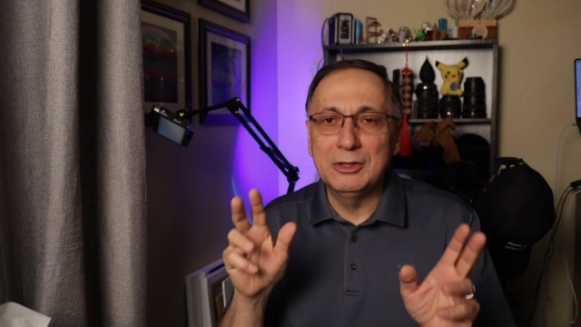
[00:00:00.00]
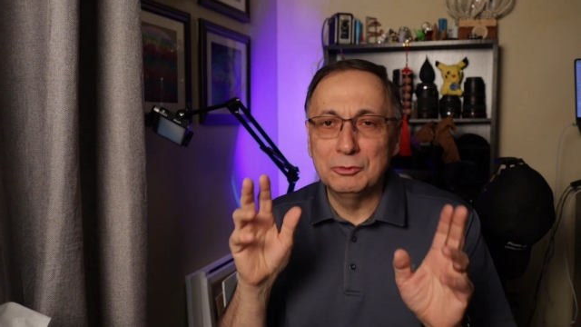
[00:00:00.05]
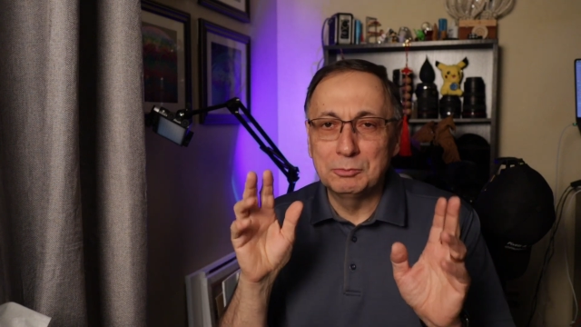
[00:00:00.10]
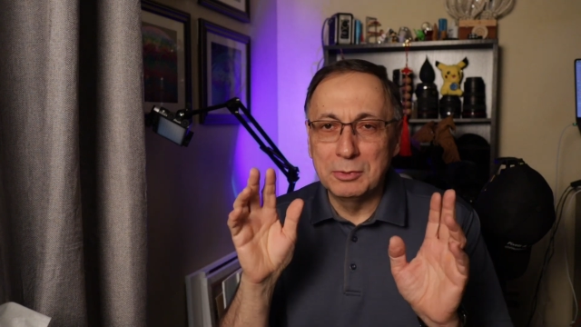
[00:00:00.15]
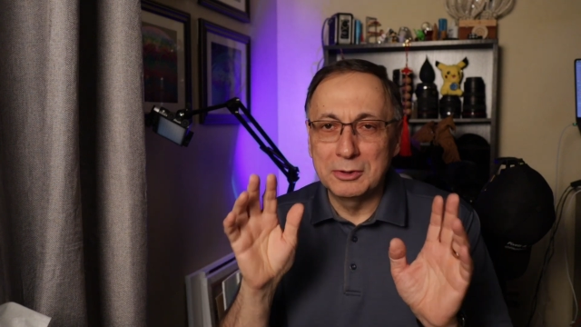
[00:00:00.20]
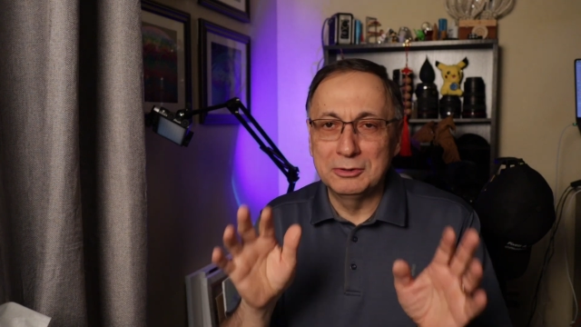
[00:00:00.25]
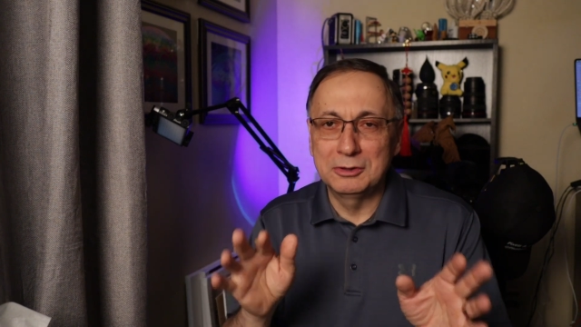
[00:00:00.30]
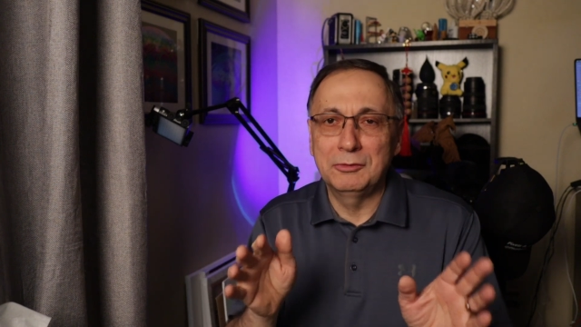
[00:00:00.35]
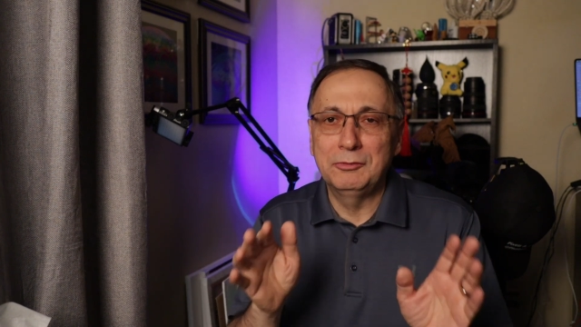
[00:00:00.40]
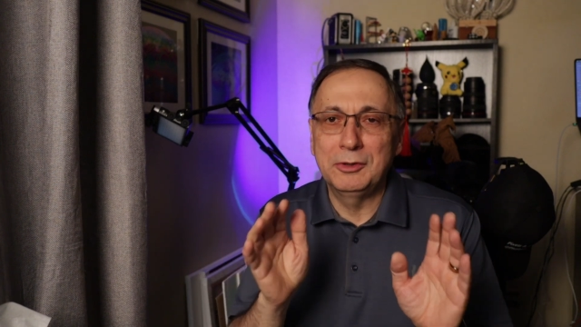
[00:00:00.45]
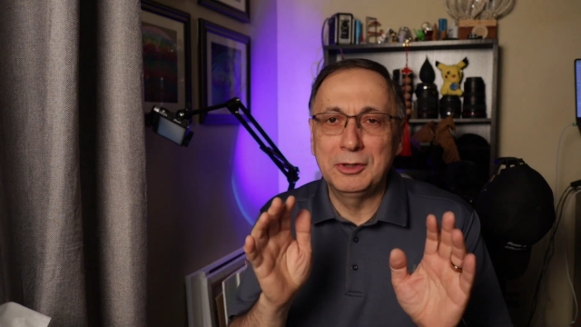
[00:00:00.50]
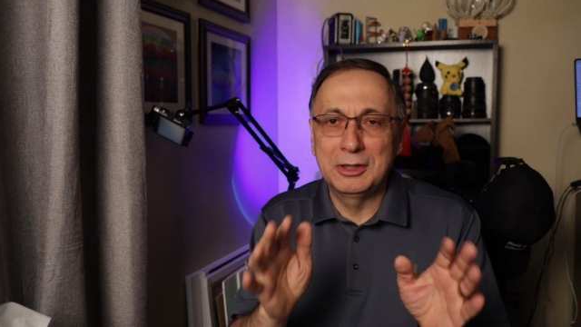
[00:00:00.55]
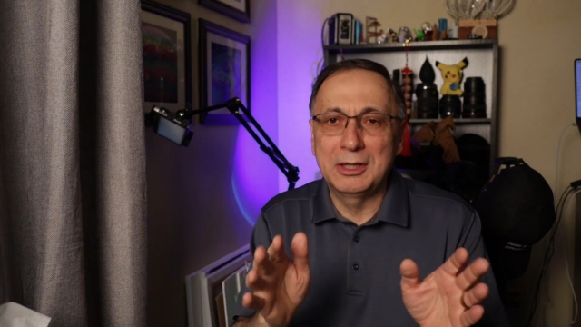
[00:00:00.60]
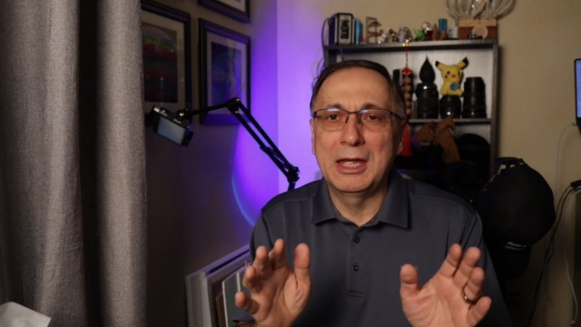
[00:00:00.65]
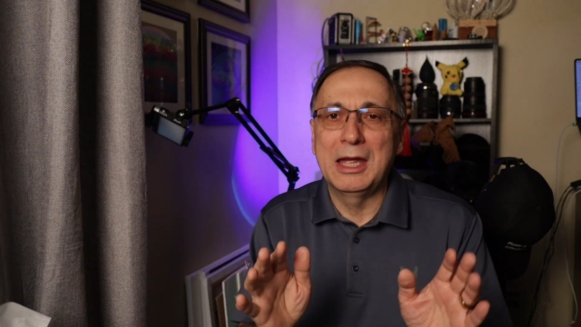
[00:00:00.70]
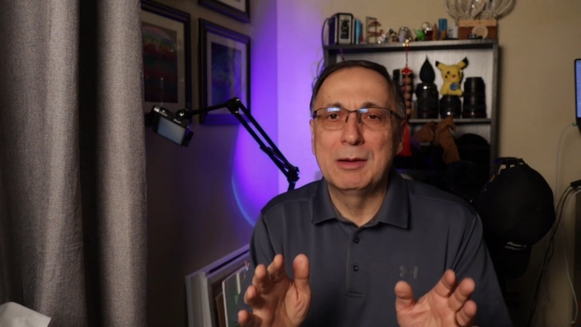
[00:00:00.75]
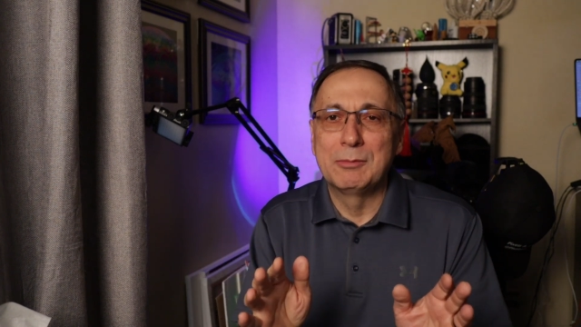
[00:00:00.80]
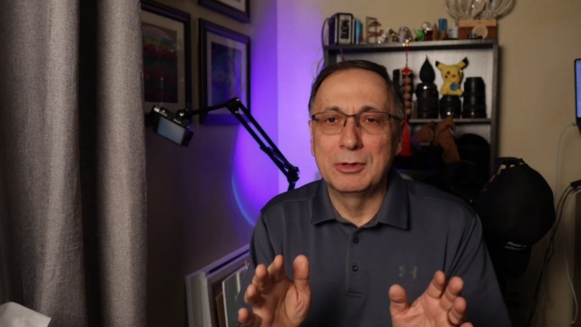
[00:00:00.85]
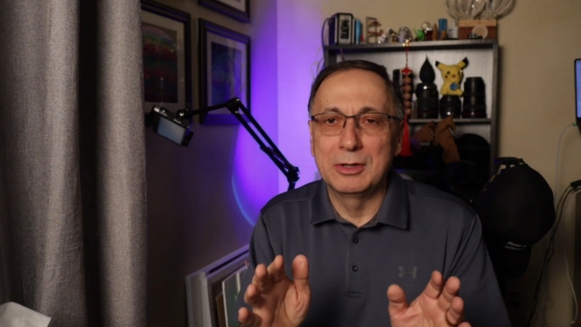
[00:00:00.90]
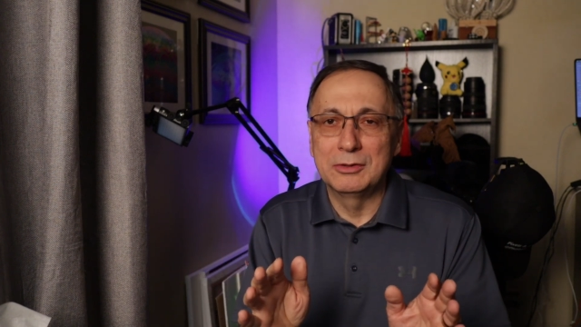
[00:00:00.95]
specific
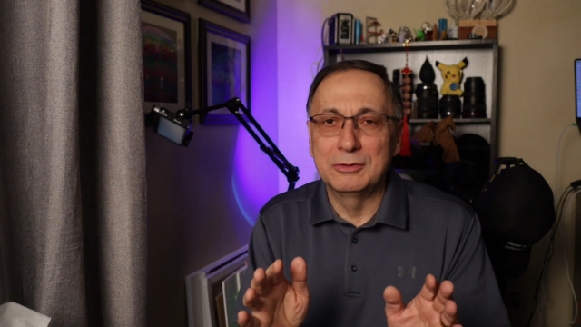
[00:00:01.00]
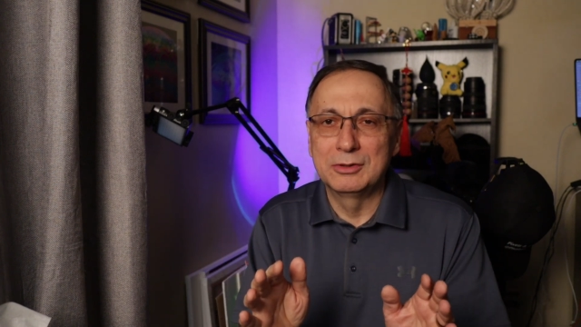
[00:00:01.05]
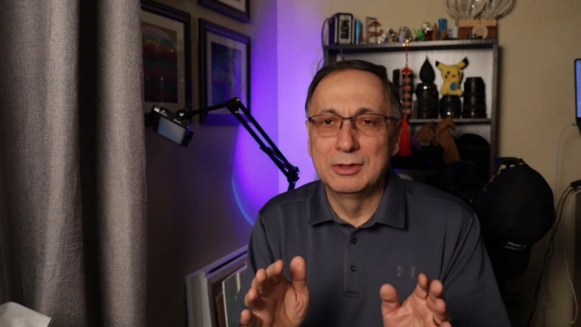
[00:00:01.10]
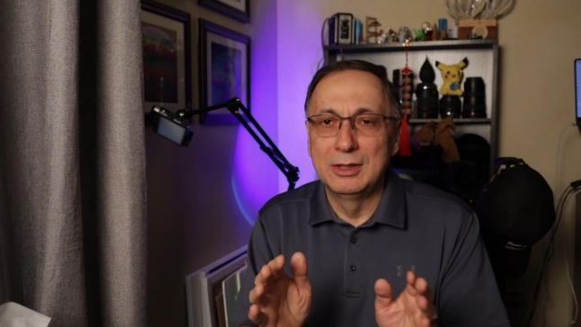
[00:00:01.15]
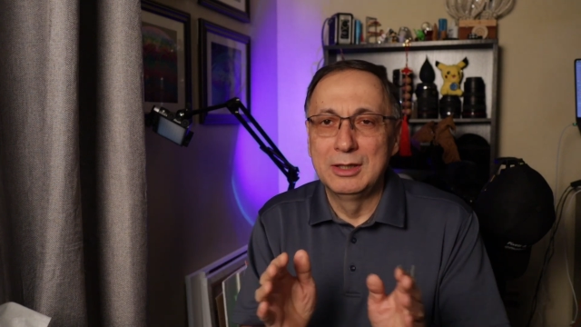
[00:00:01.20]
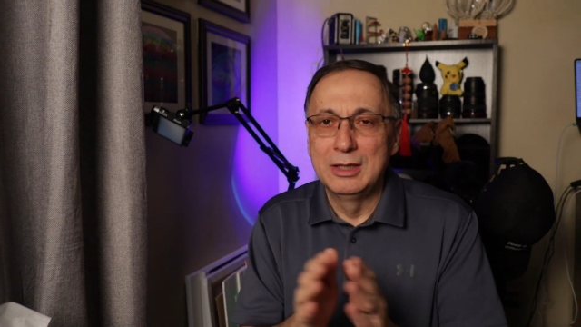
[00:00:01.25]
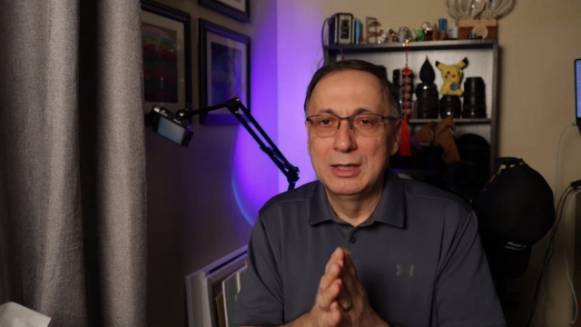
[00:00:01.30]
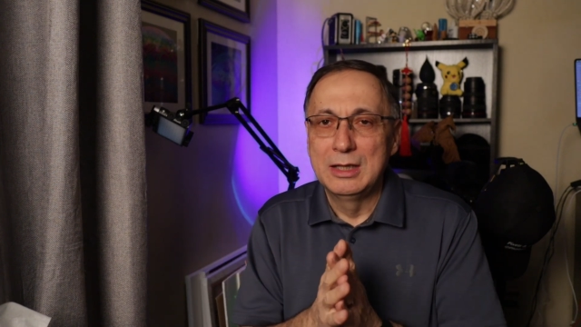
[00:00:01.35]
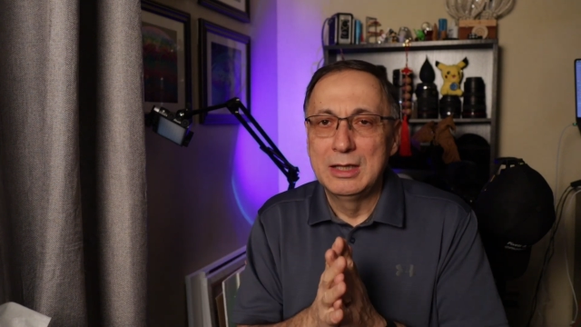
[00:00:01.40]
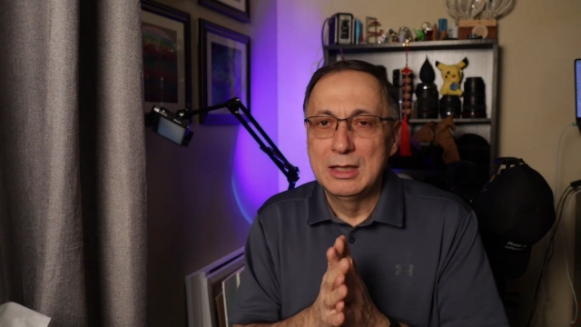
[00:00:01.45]
cameras